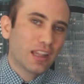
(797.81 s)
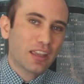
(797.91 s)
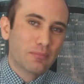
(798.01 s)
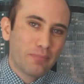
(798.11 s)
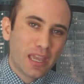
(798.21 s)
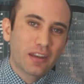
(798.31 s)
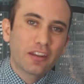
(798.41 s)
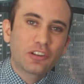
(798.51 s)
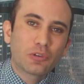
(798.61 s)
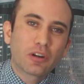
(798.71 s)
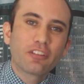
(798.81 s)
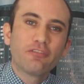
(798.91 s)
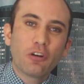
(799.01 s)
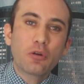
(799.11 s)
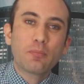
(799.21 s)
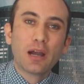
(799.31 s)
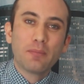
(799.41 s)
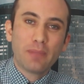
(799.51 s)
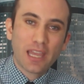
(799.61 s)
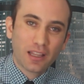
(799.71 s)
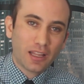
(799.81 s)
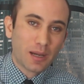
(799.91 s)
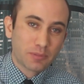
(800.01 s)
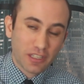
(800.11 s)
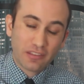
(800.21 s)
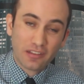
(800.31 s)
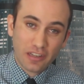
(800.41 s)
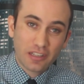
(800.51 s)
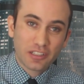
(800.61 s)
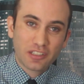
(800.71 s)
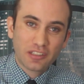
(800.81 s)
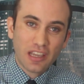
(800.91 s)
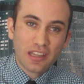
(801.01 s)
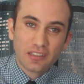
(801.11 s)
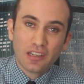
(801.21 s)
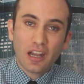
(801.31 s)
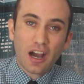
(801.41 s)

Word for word: like mandatory vote-by-mail options in each state,